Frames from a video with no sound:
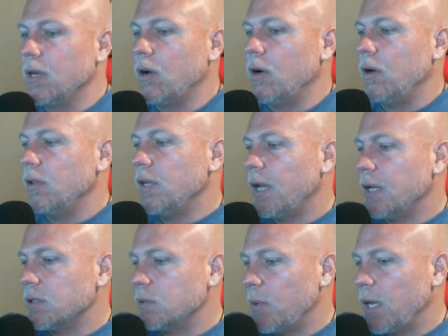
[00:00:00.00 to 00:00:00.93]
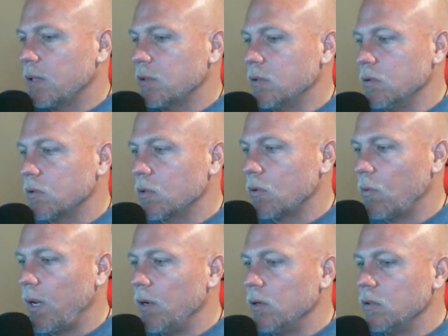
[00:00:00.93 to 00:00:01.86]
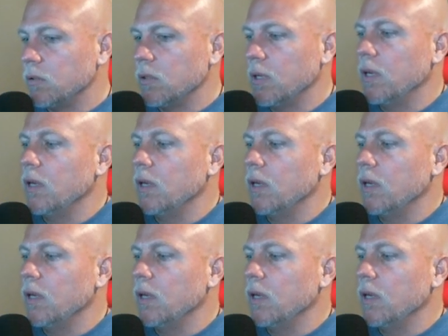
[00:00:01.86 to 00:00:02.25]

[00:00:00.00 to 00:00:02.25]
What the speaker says: all the aspects and squares,